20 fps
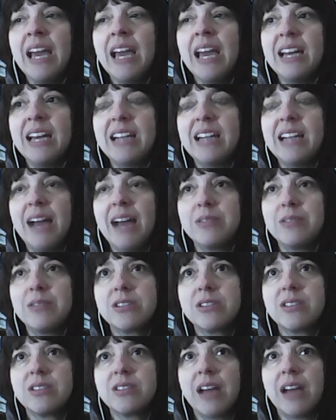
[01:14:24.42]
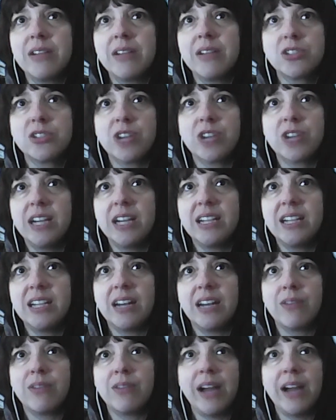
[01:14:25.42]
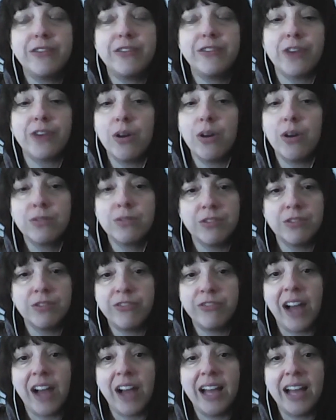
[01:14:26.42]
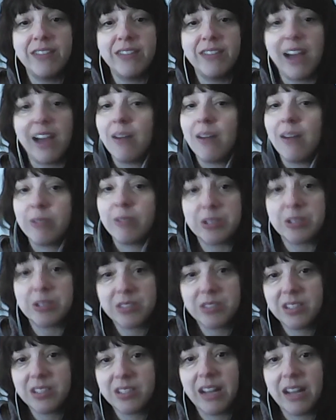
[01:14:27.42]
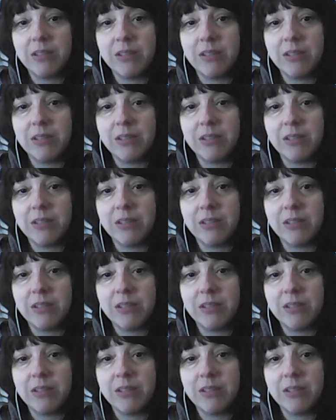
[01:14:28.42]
And I was trying to get a ride for over 5 hours.